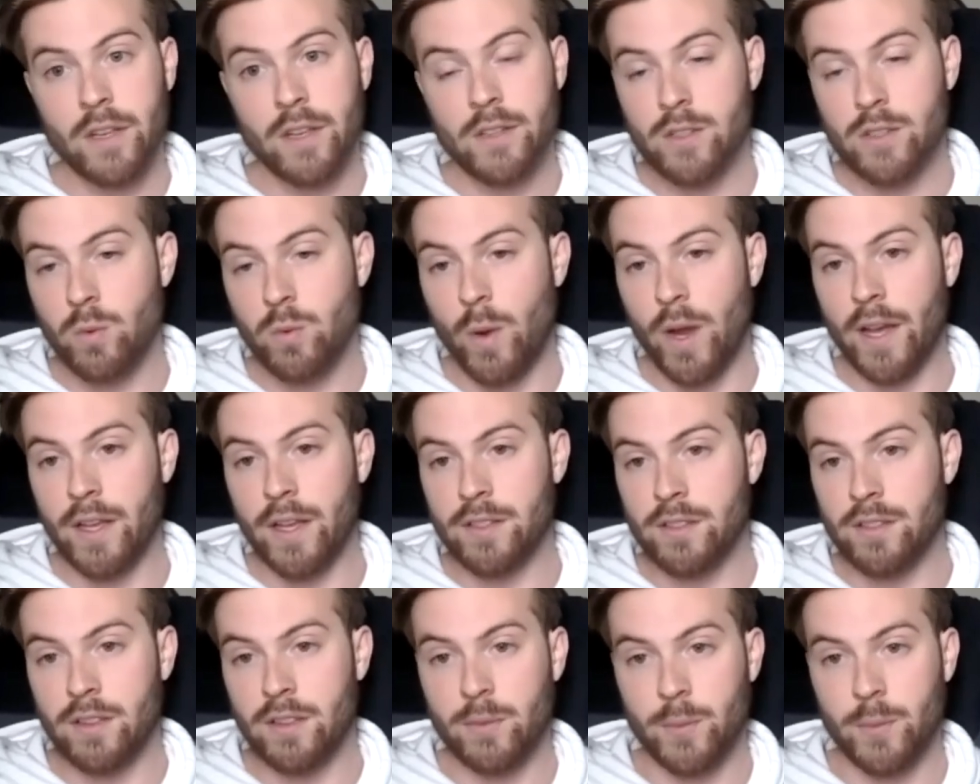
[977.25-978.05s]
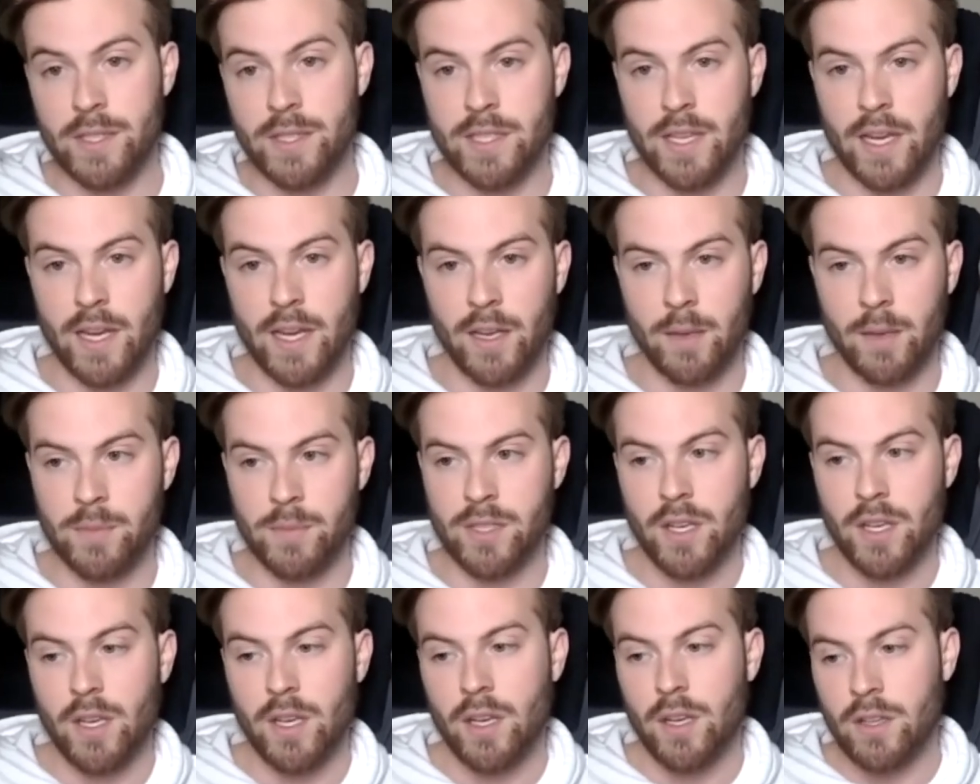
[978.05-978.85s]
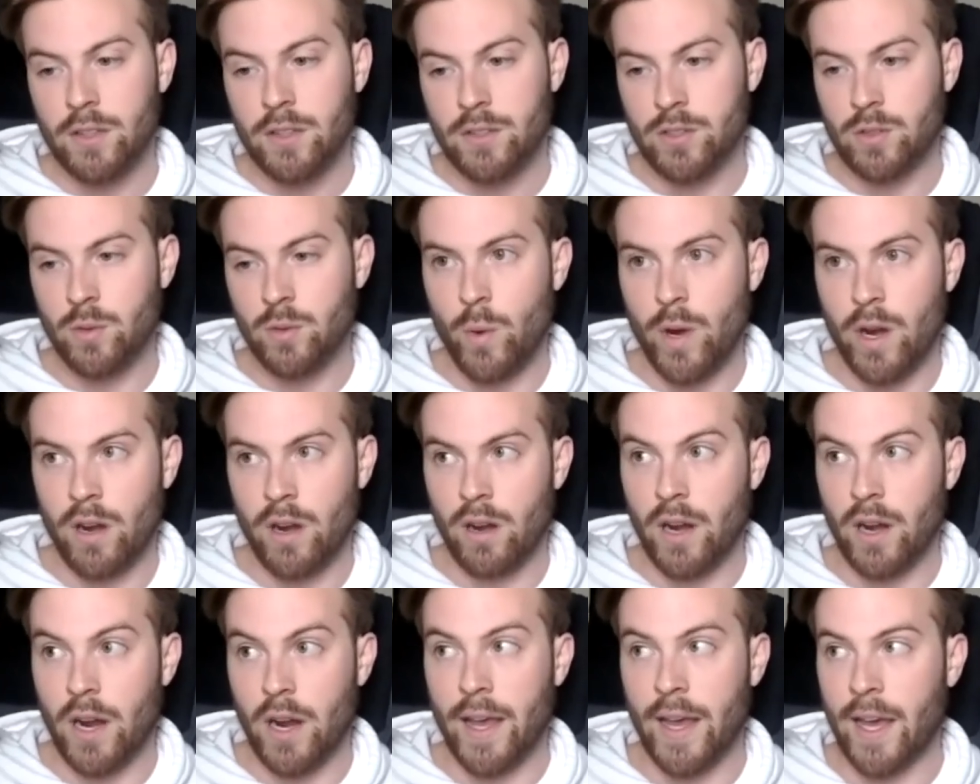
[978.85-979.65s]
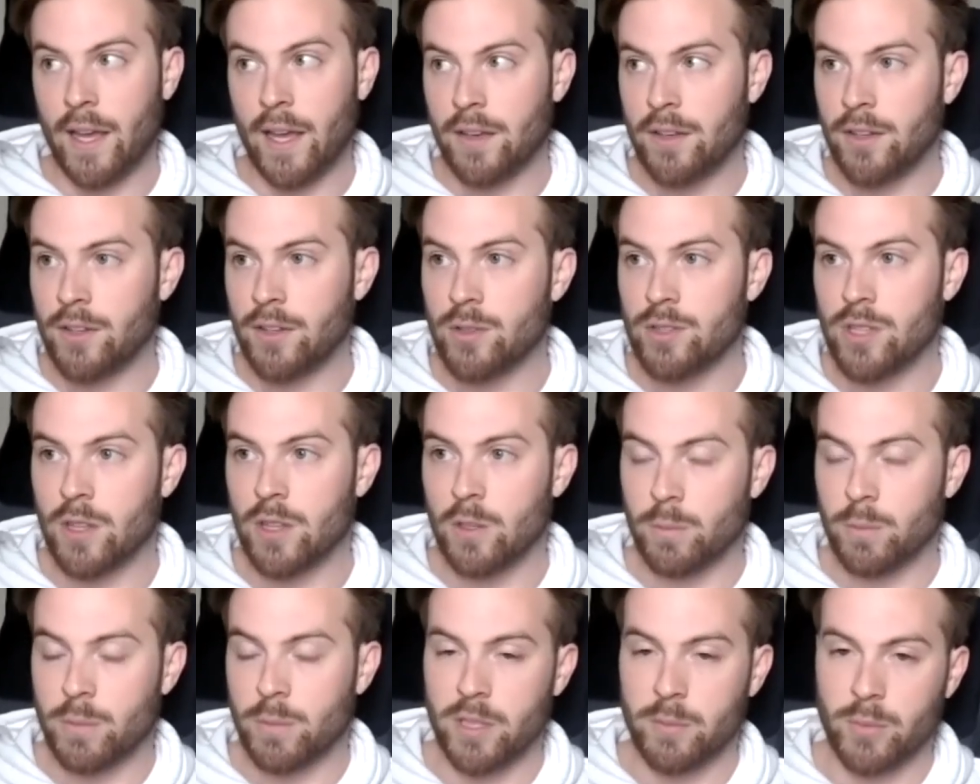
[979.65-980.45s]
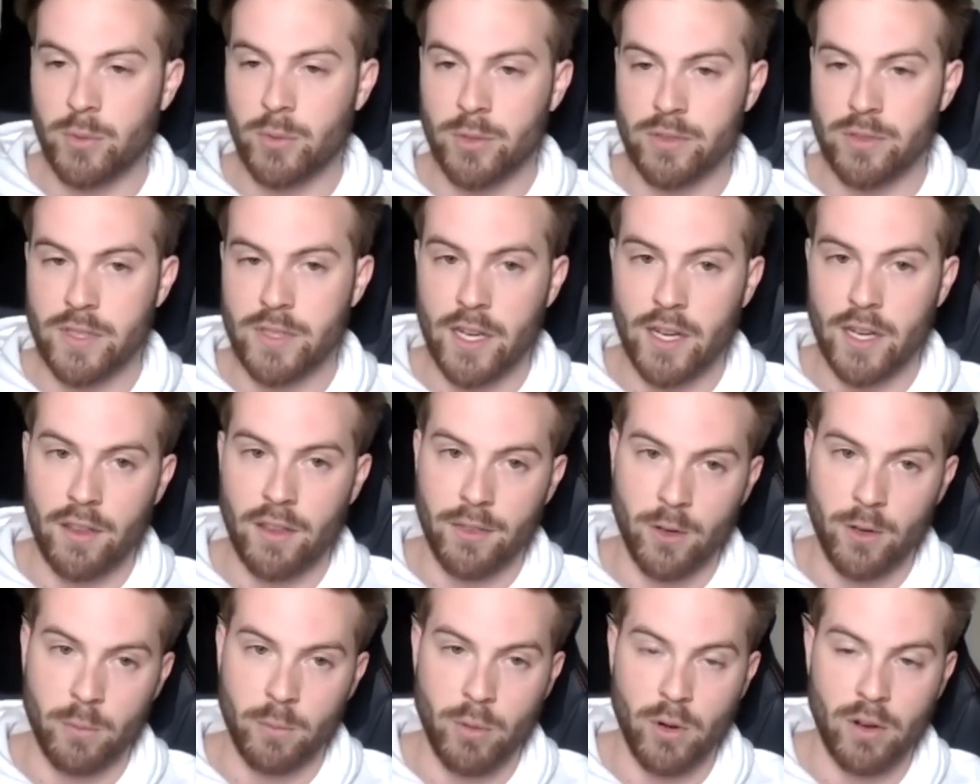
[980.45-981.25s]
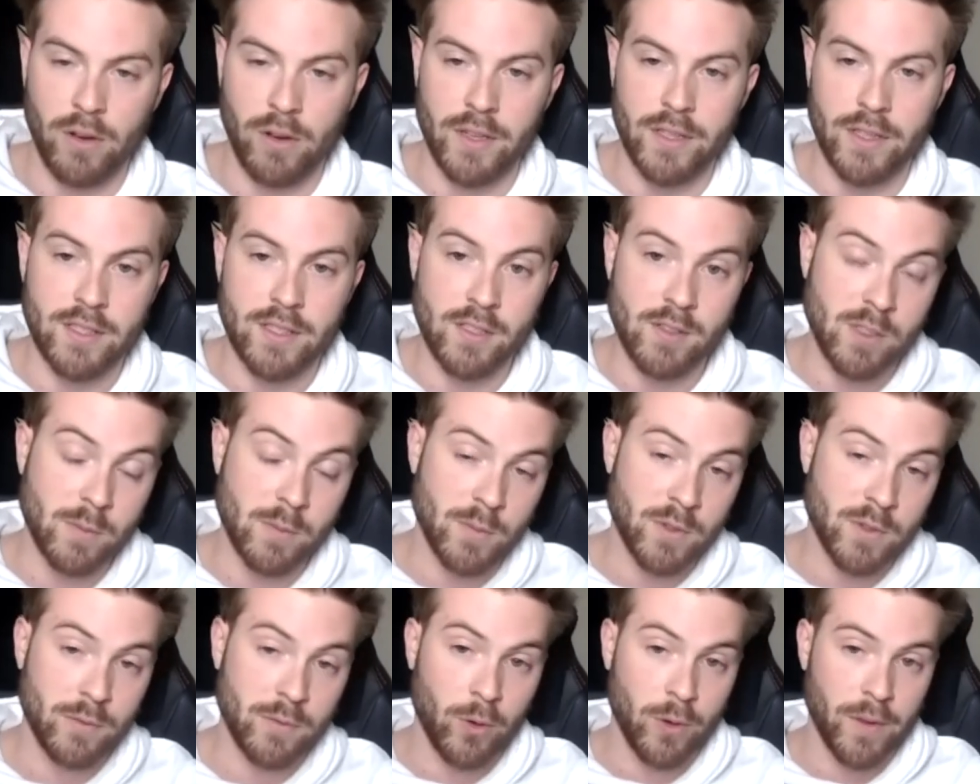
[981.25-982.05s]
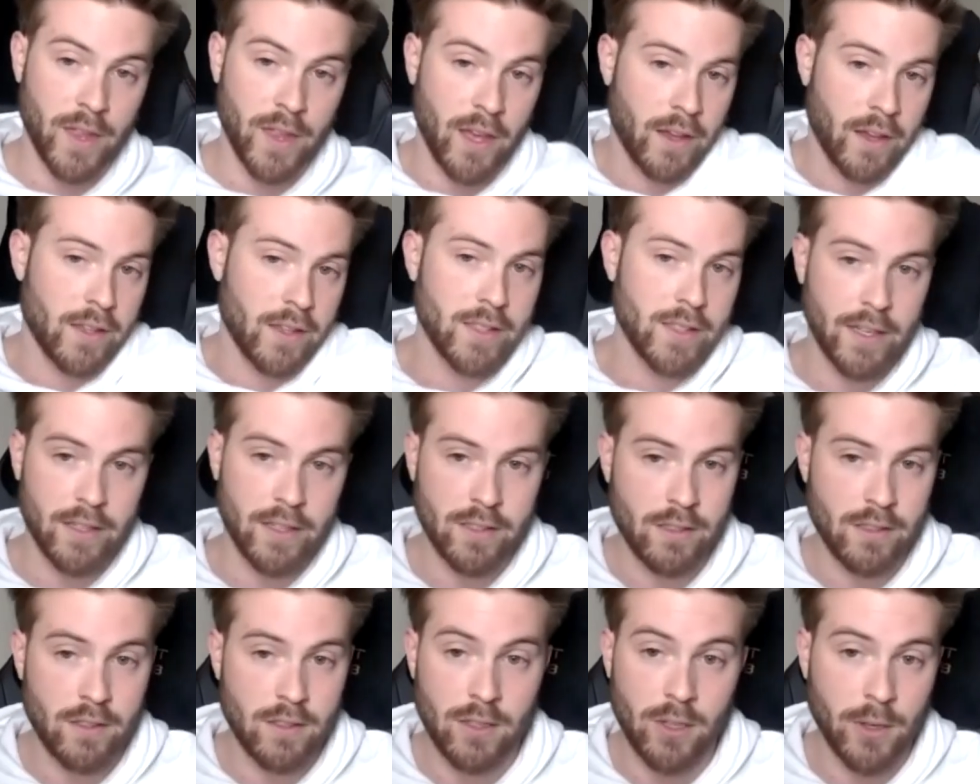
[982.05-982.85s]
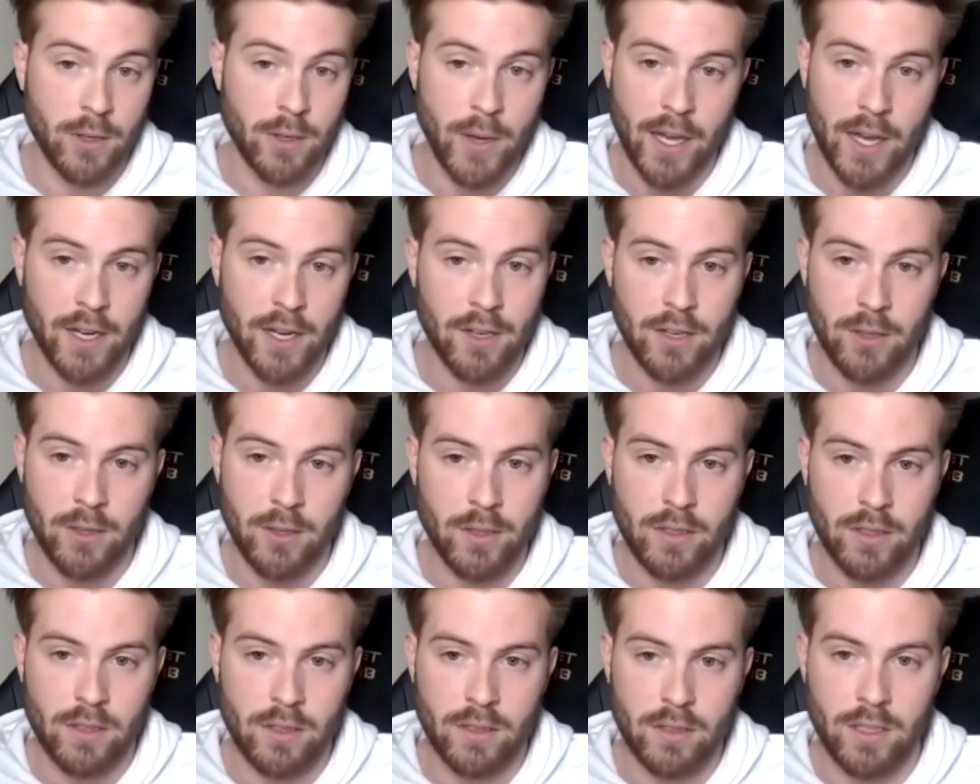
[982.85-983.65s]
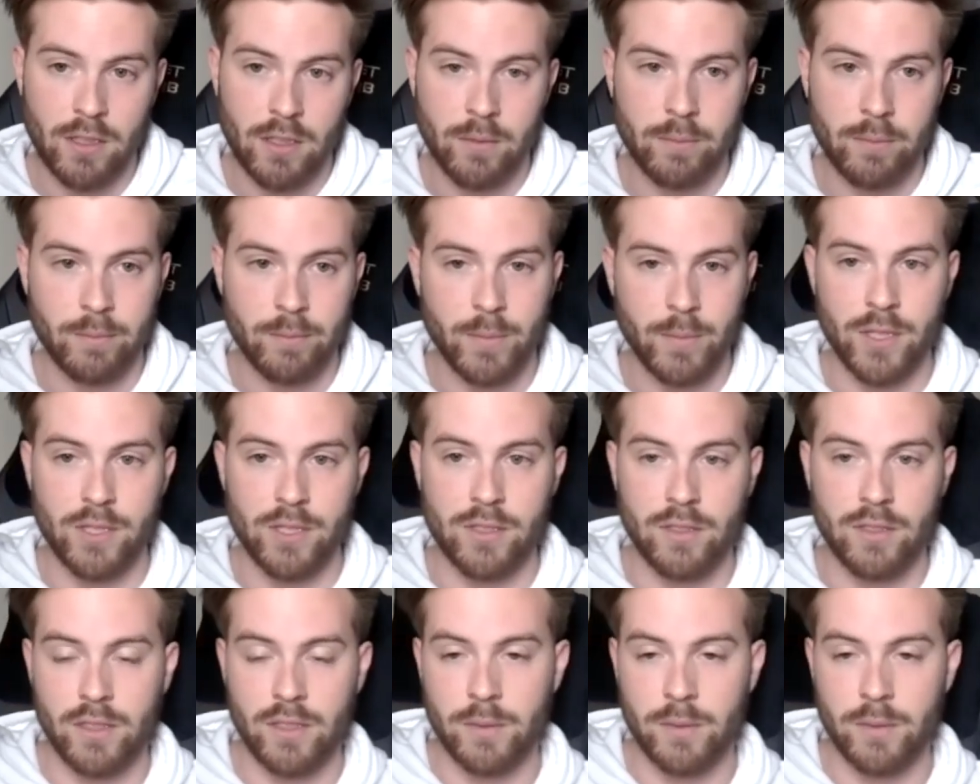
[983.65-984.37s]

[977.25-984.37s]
twice, three times to where I had to use other people's kind of third party systems for that because I just don't know how to do it, you know, personally.